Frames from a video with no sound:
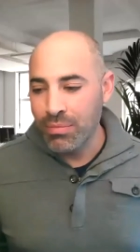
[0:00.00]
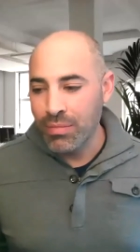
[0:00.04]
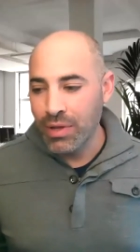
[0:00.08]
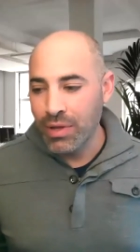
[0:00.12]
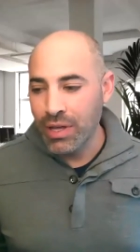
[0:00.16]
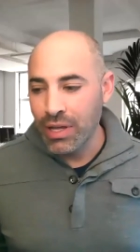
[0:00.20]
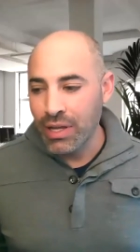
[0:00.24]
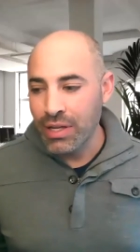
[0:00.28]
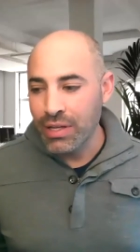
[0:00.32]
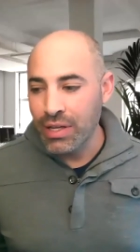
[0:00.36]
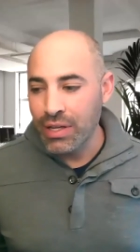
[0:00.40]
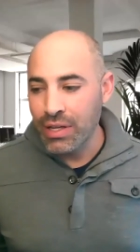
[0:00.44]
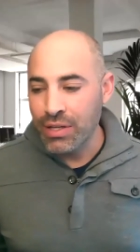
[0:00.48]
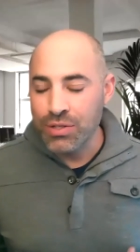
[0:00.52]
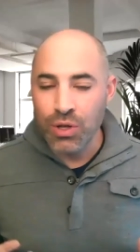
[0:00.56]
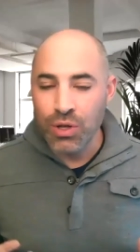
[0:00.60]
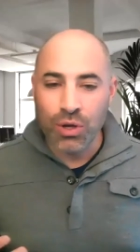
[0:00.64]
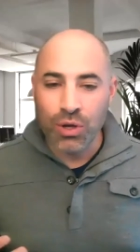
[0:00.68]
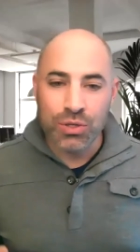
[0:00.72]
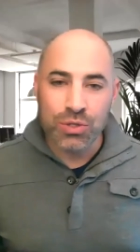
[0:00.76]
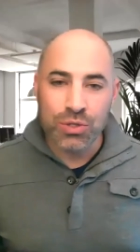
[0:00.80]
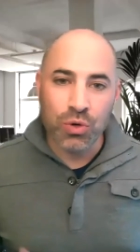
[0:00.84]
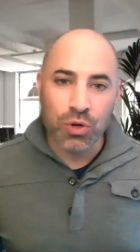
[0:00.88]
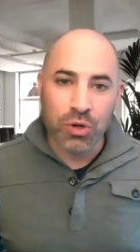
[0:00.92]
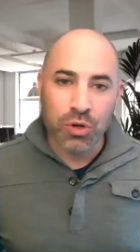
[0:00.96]
is
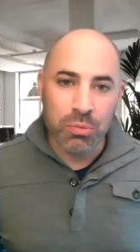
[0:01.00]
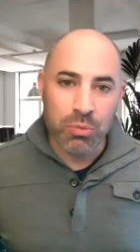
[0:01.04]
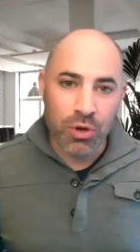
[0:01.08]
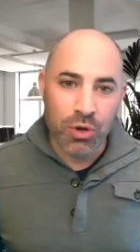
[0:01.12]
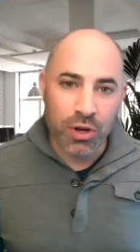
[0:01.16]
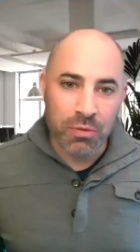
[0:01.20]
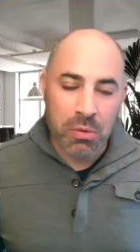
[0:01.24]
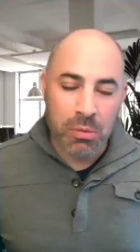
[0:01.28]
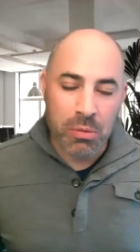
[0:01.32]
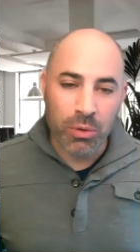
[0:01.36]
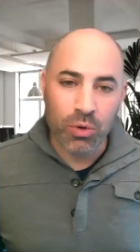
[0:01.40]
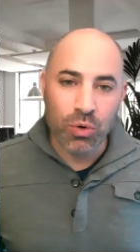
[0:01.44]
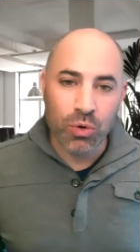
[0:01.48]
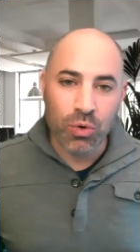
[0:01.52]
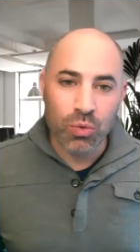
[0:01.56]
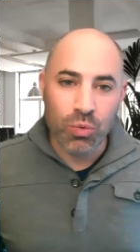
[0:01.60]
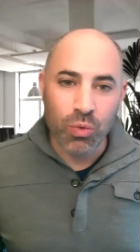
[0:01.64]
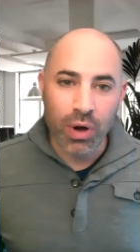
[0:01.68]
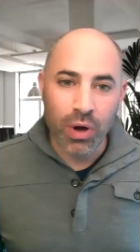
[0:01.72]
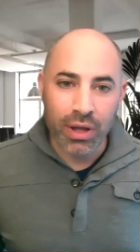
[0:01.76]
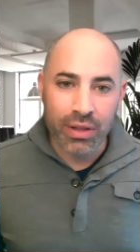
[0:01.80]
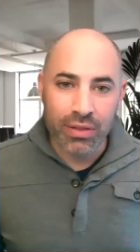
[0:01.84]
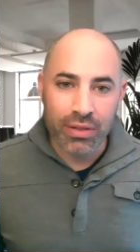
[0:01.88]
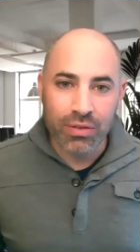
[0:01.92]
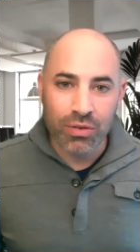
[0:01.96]
also a community of people who
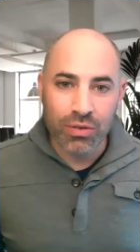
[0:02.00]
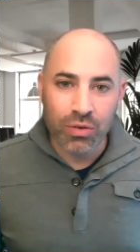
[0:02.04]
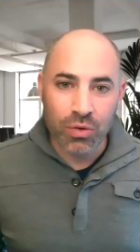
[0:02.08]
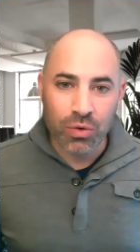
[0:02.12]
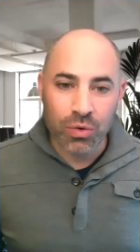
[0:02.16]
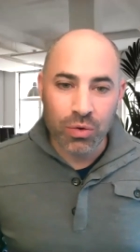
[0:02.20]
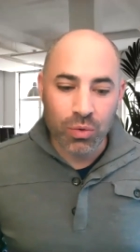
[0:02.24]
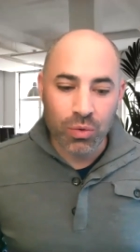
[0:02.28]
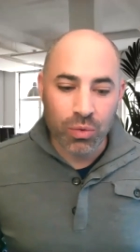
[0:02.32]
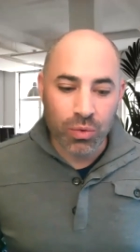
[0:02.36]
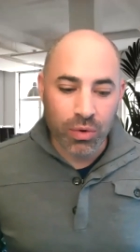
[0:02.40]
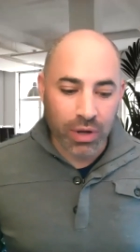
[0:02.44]
want to.